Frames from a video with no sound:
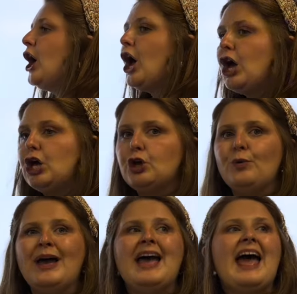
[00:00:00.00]
O
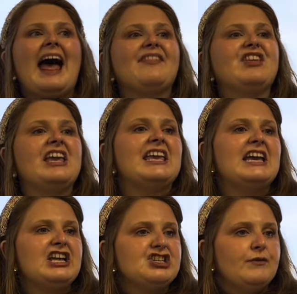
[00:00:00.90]
at the
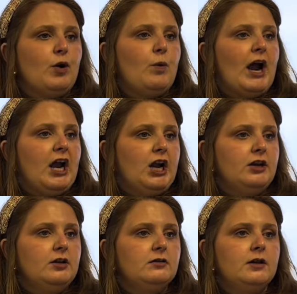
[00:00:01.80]
end of a word,
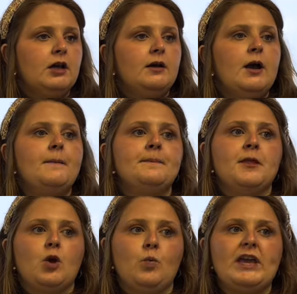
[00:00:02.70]

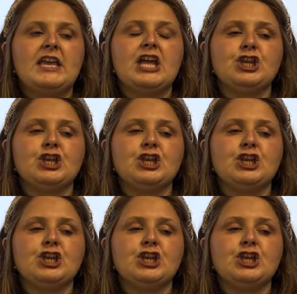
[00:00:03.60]
we can